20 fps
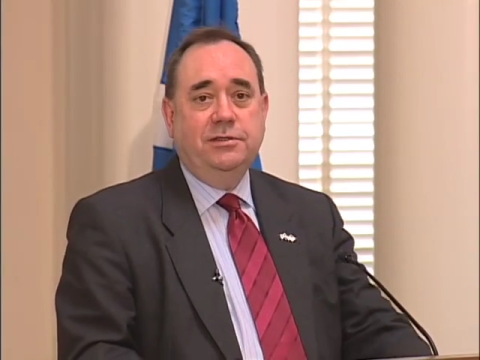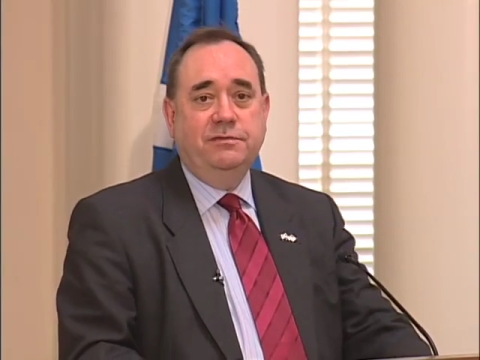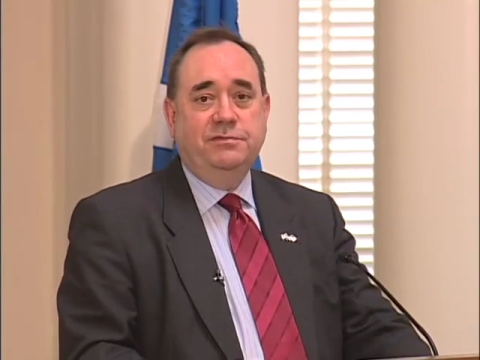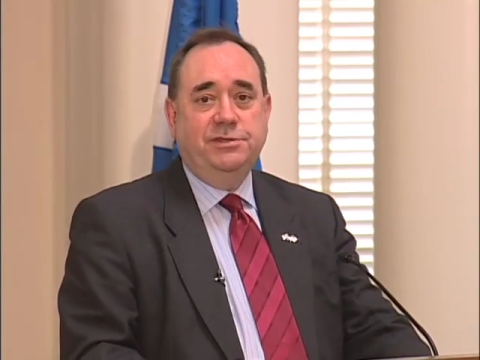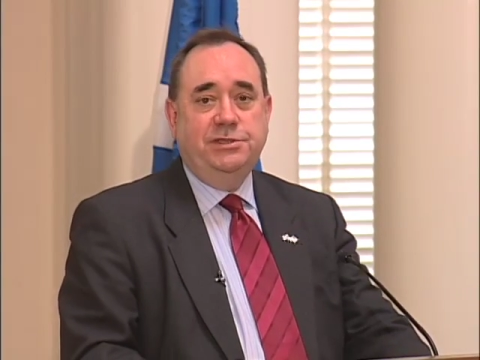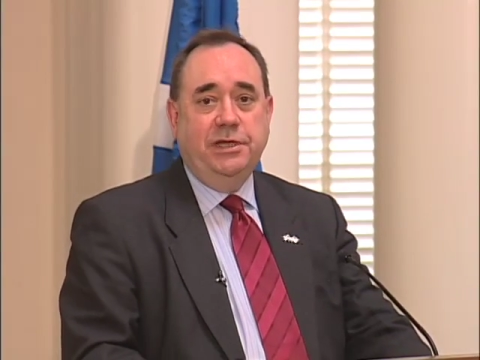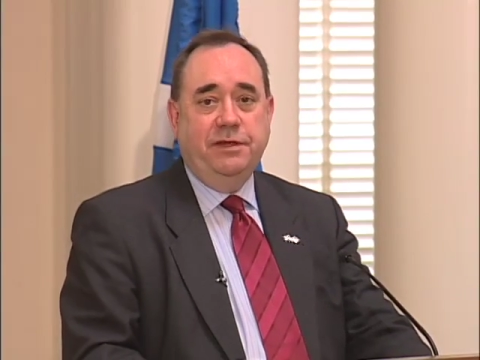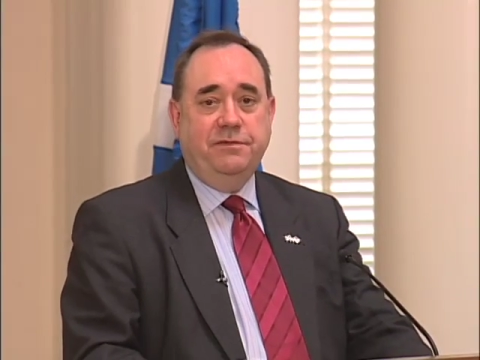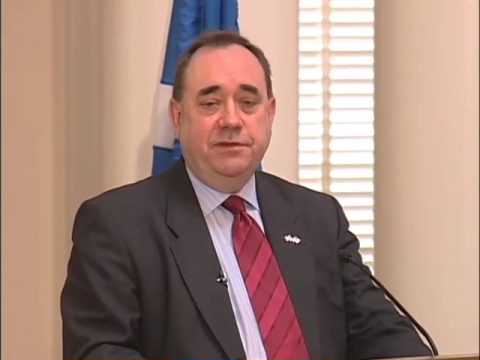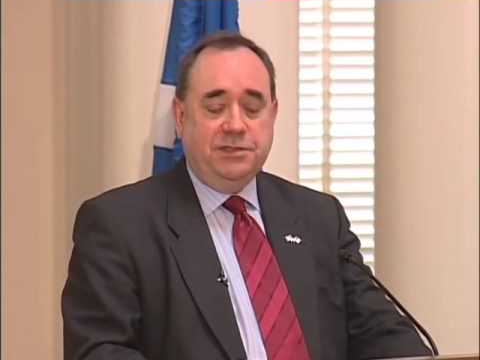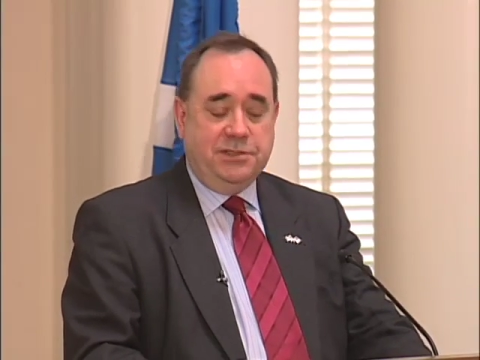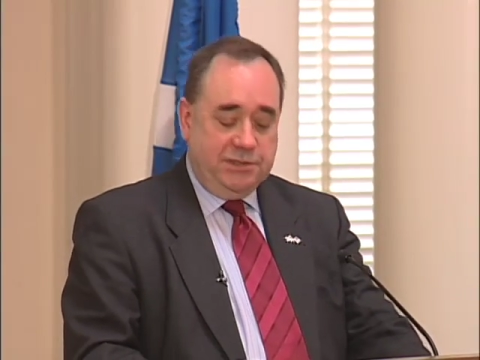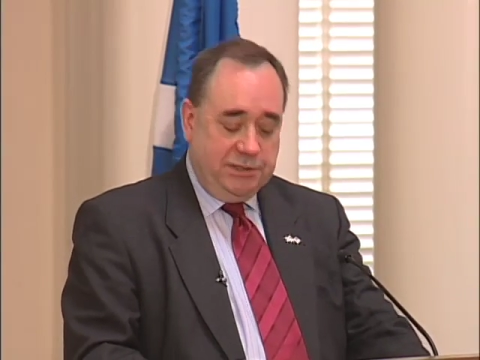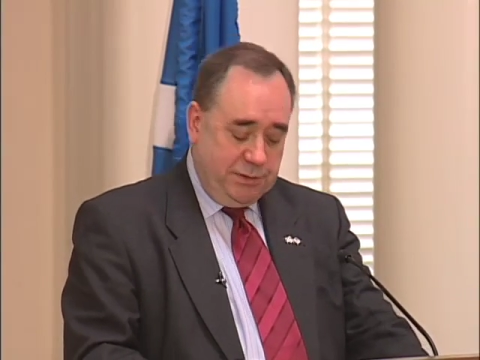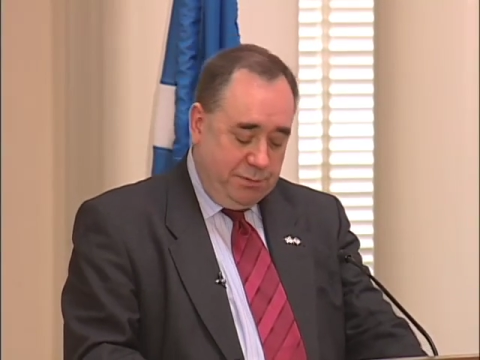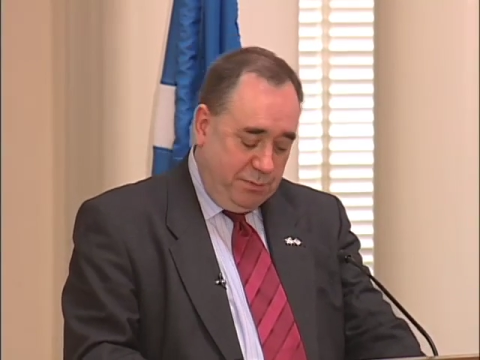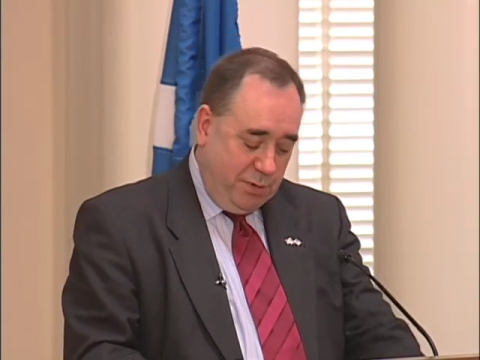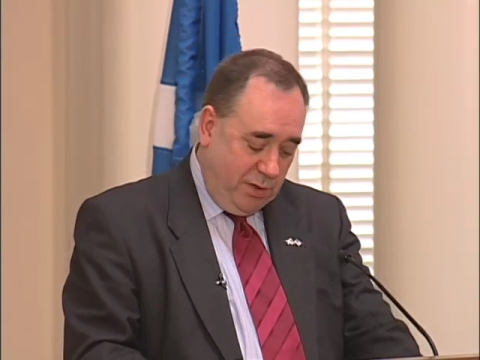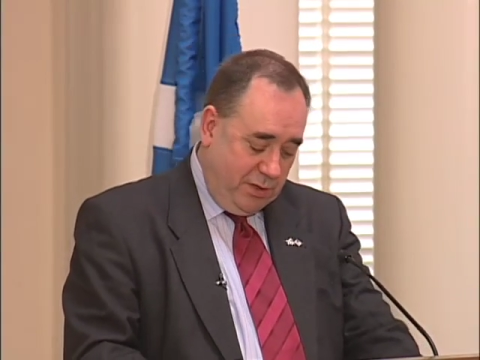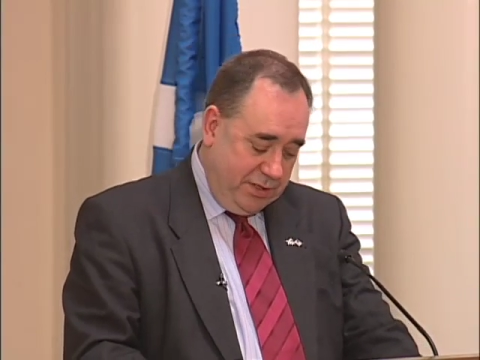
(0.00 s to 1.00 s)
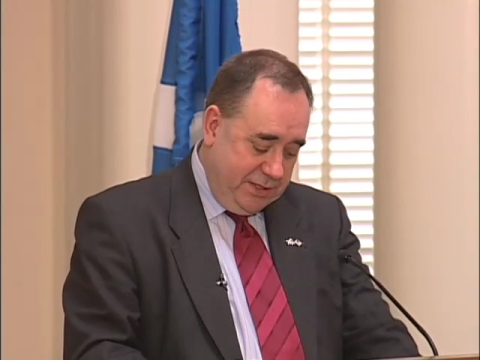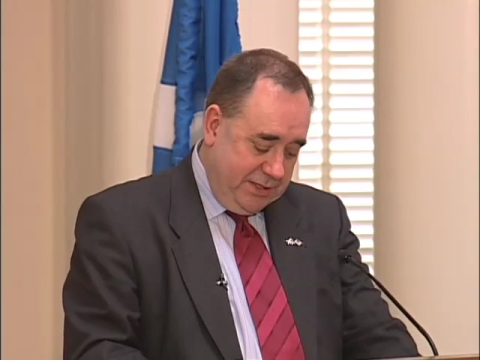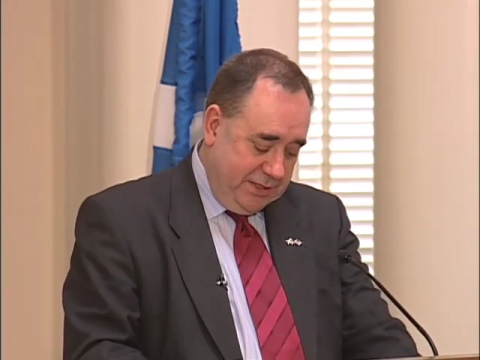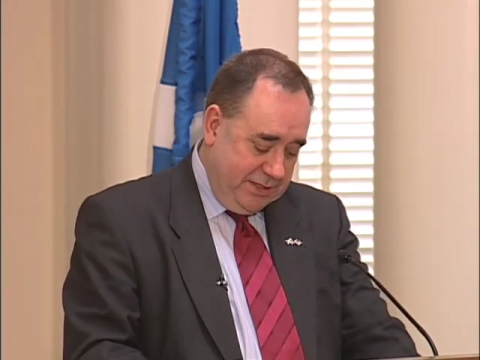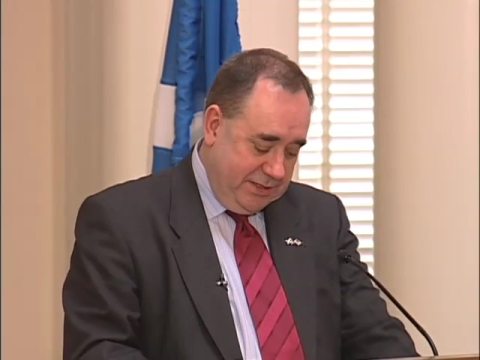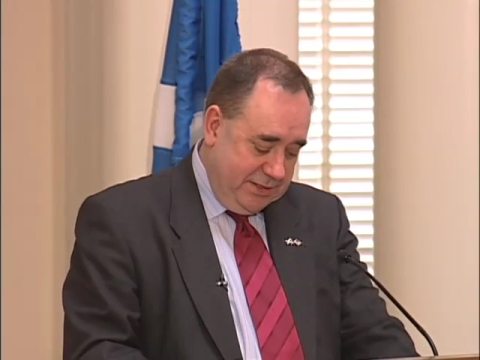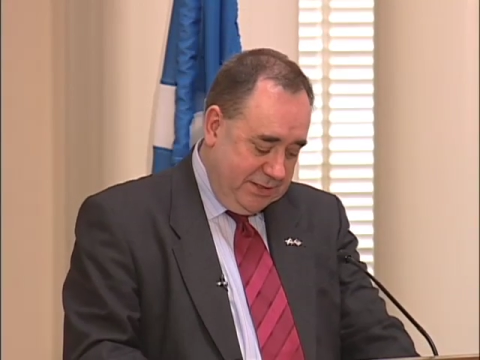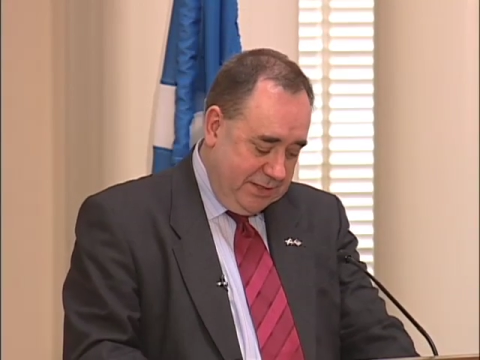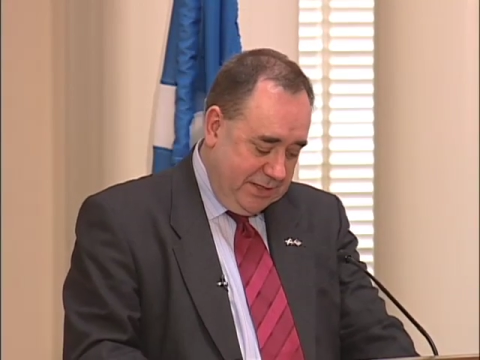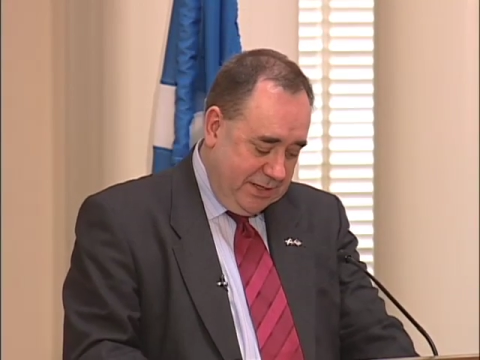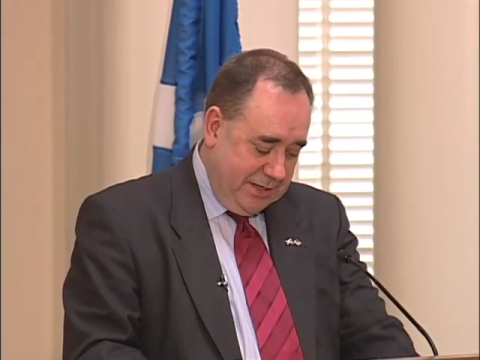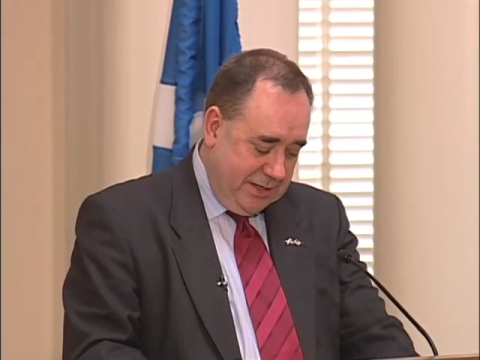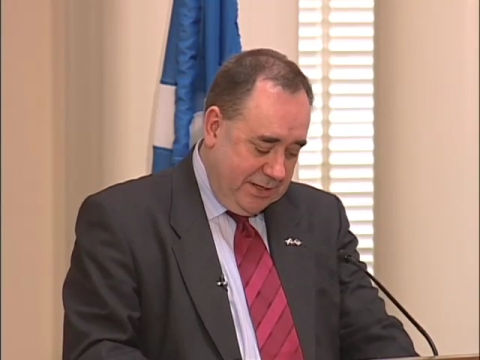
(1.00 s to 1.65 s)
of Jefferson's politics.